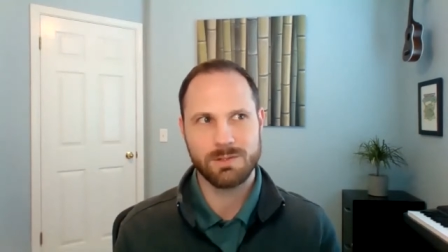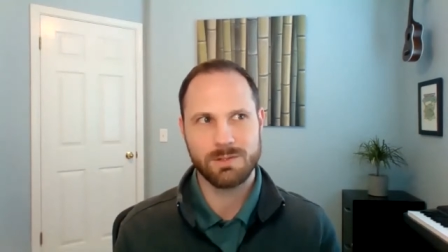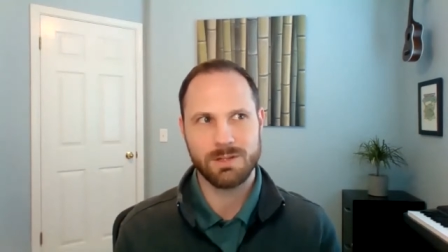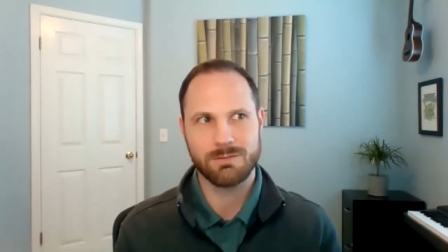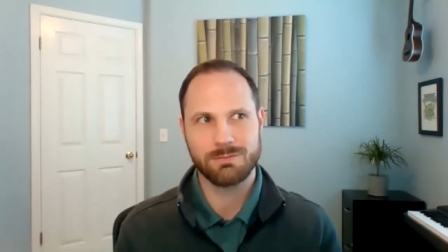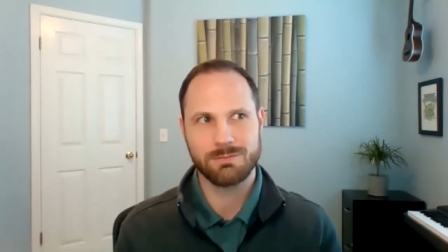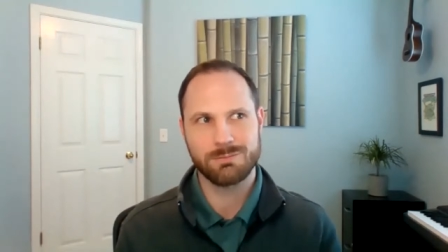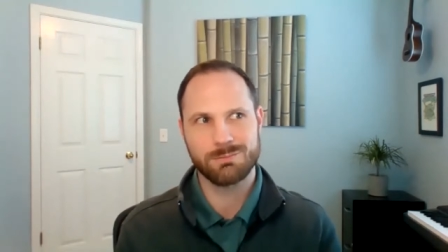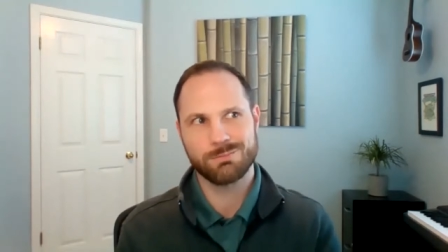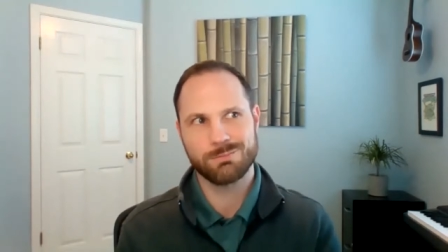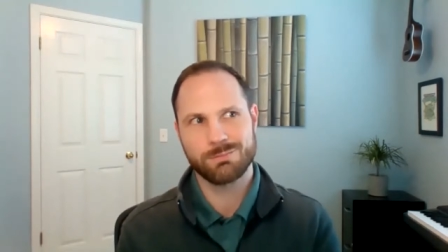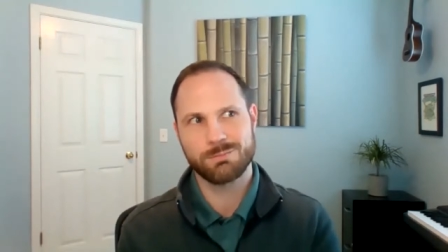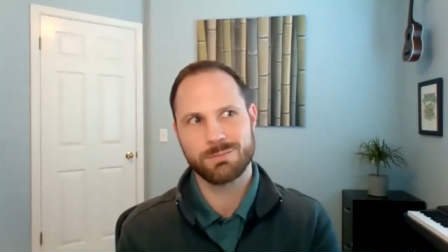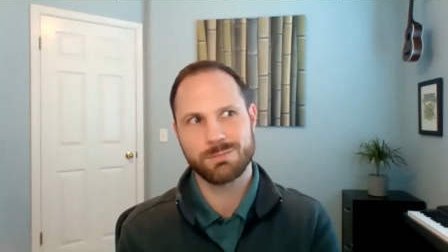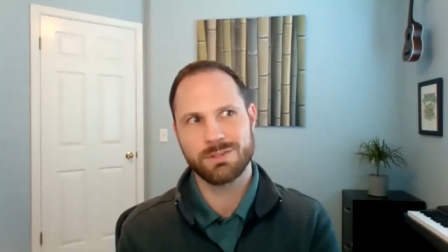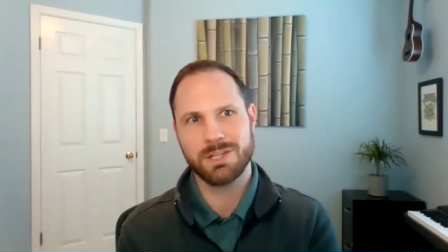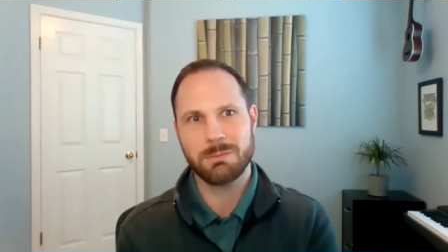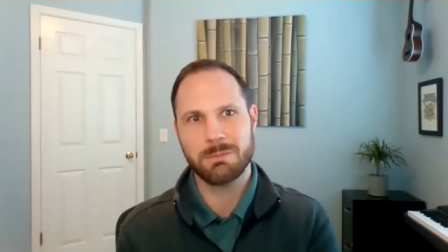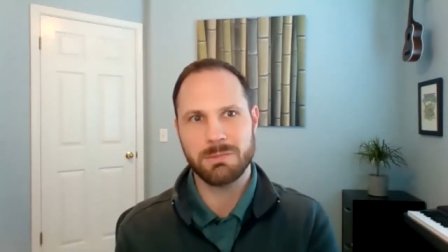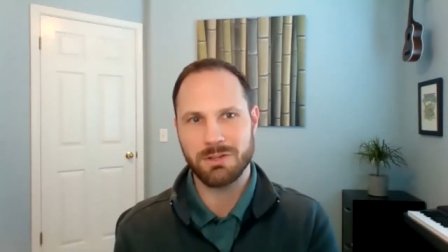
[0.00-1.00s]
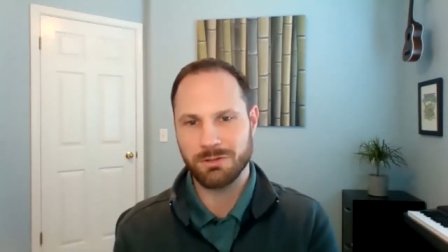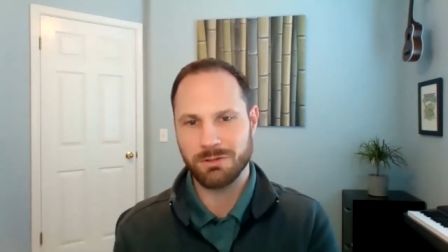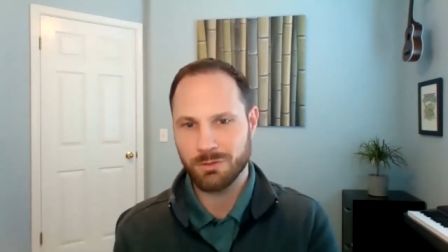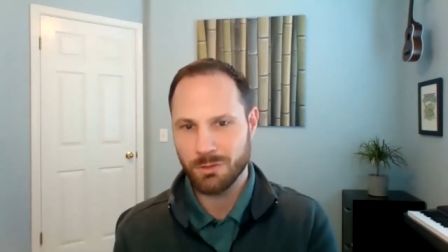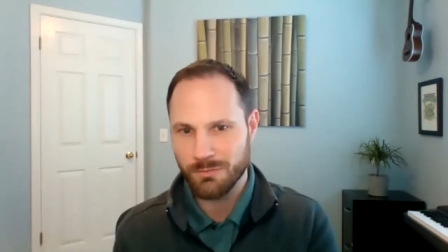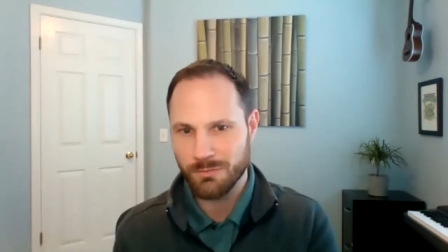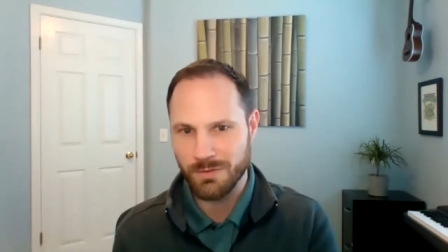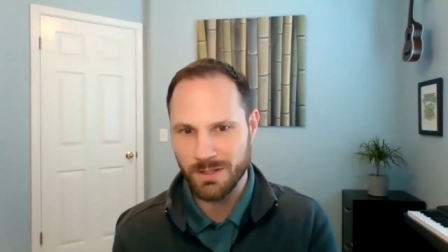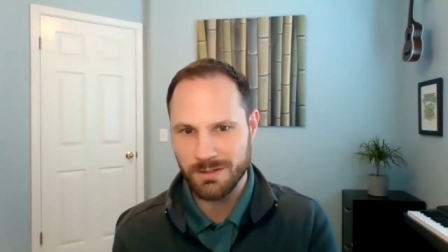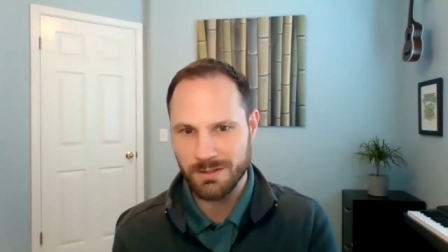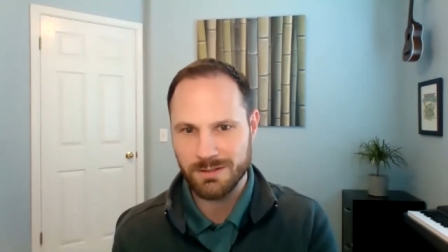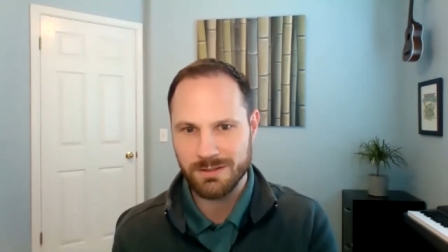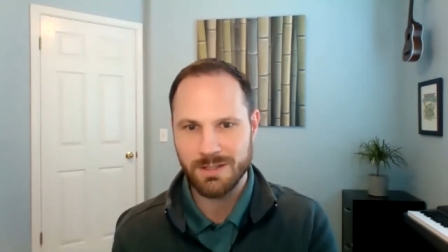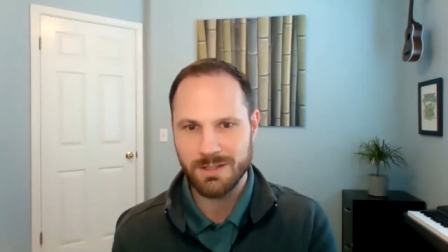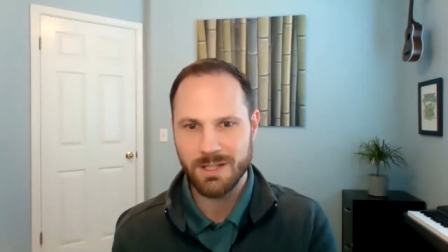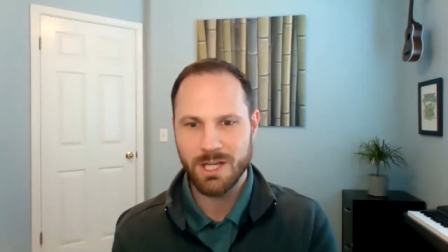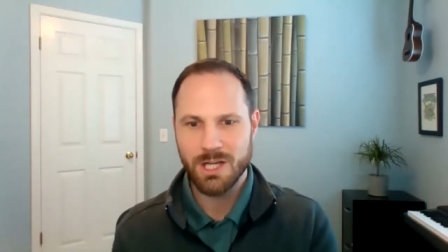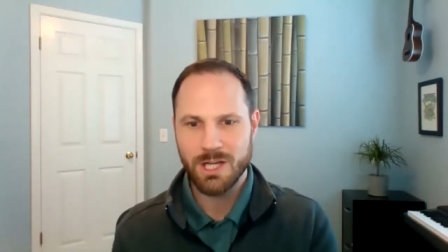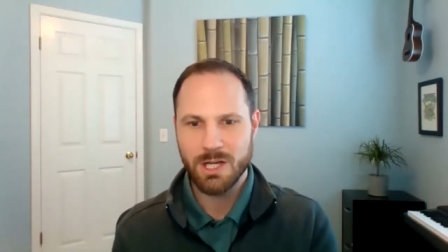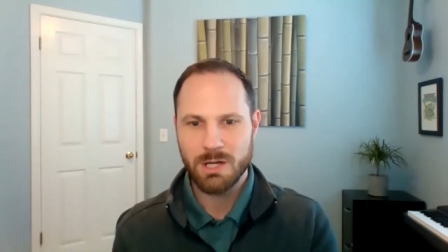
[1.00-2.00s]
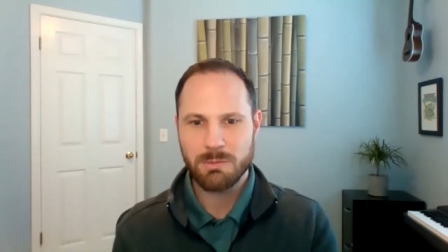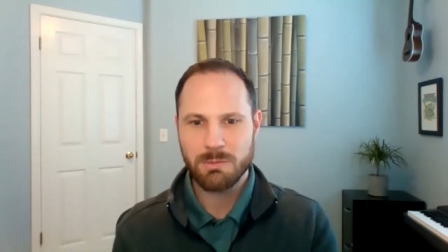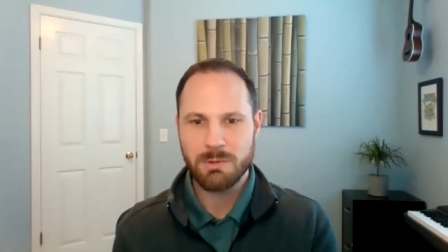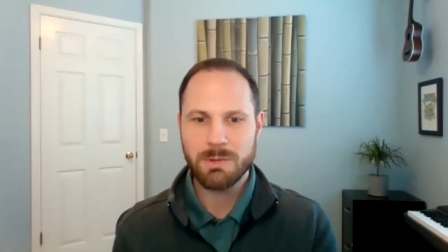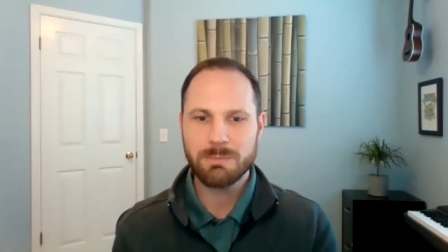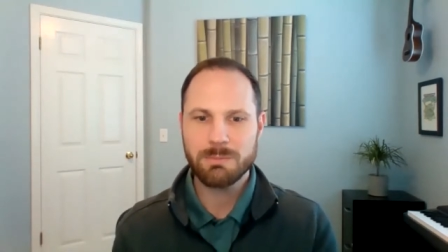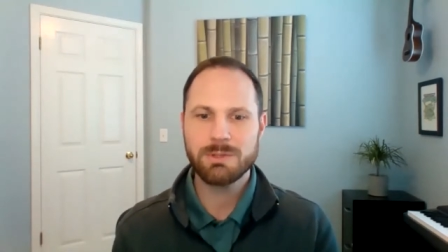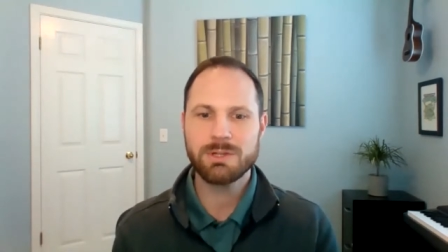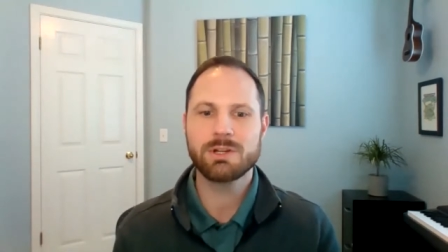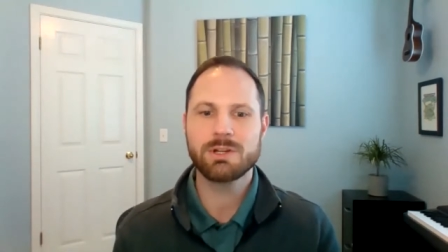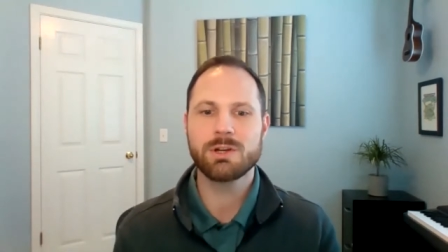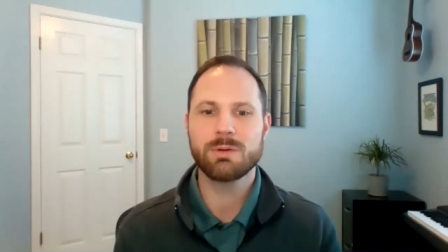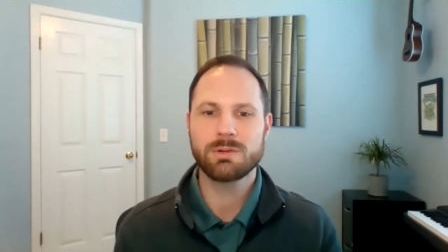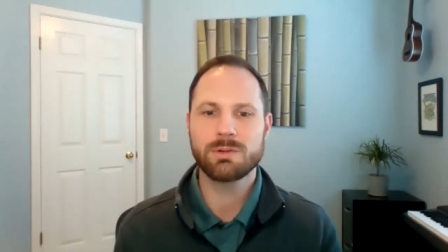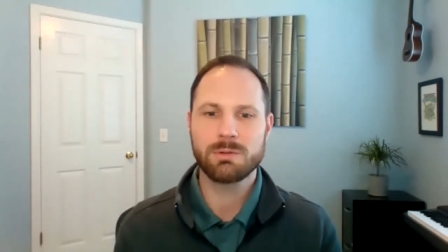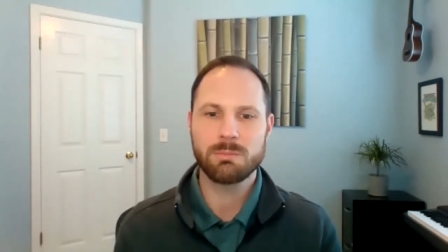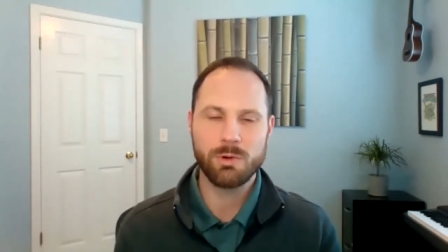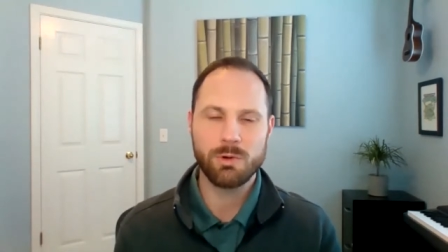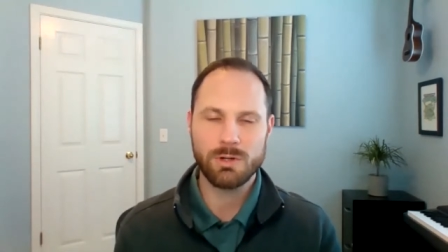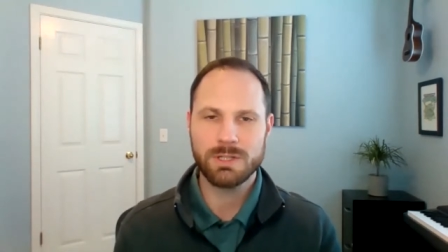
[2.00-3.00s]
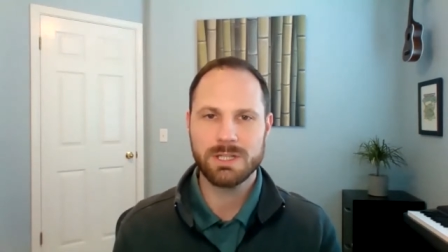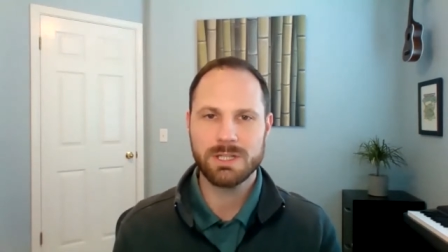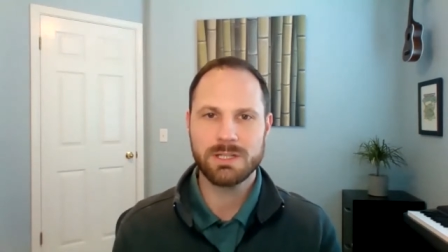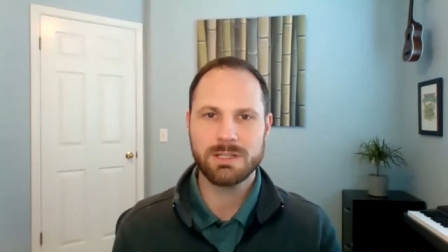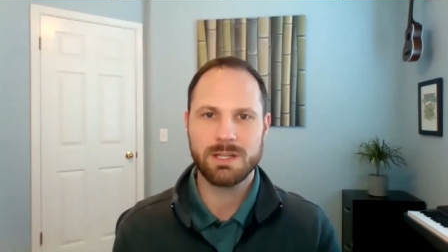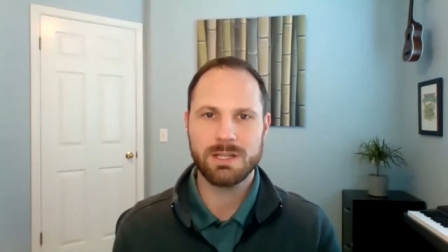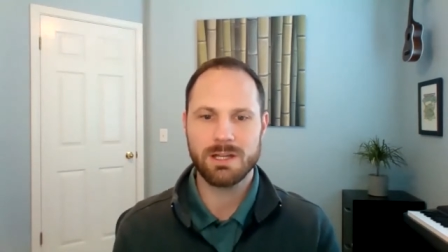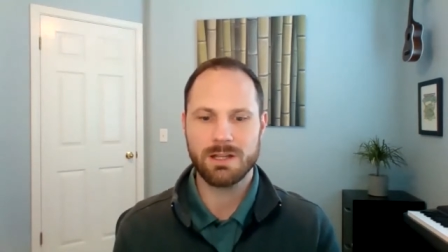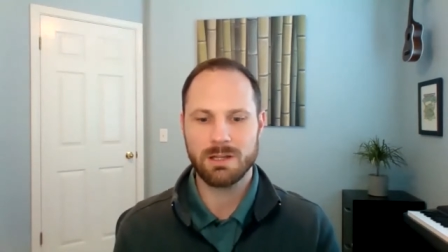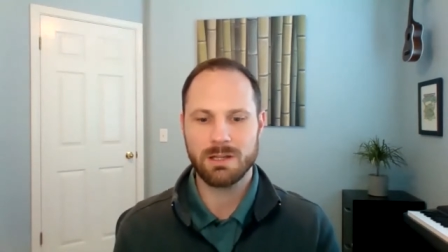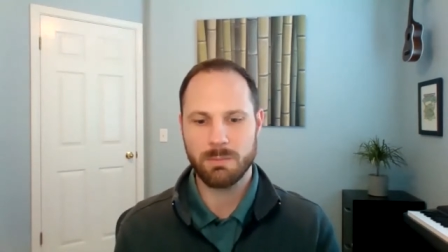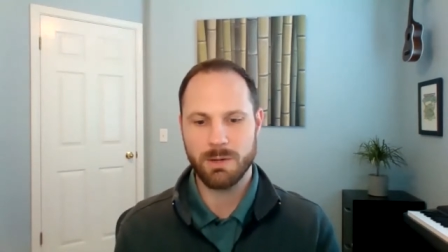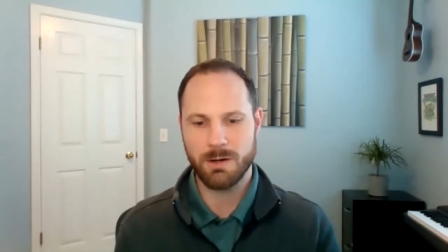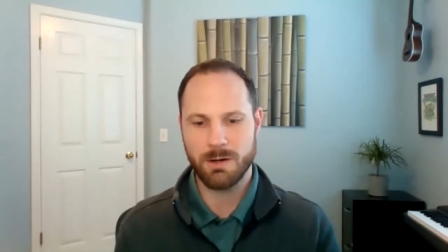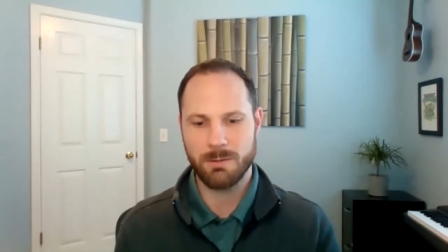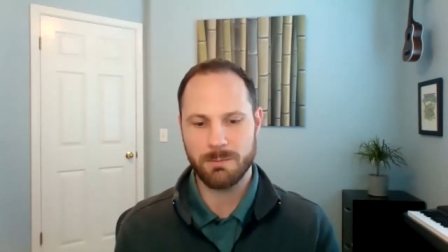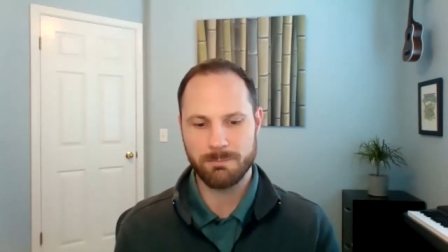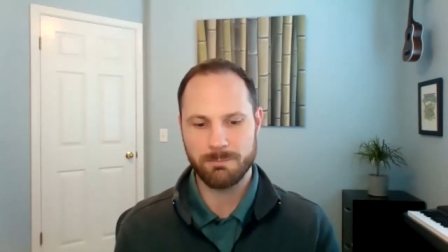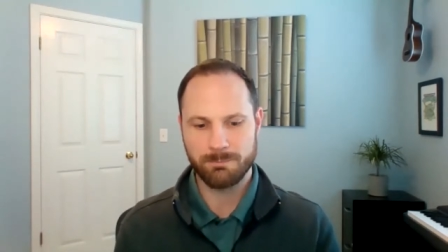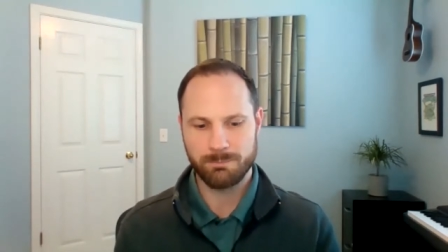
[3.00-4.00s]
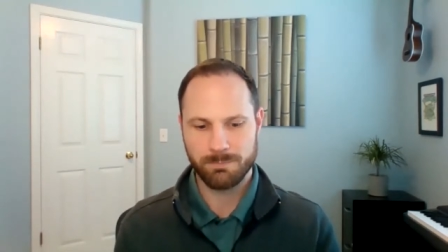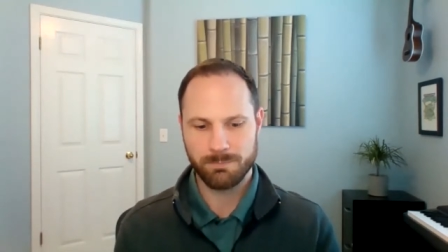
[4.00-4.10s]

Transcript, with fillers: kind of skimming the surface, but maybe you can go into more detail about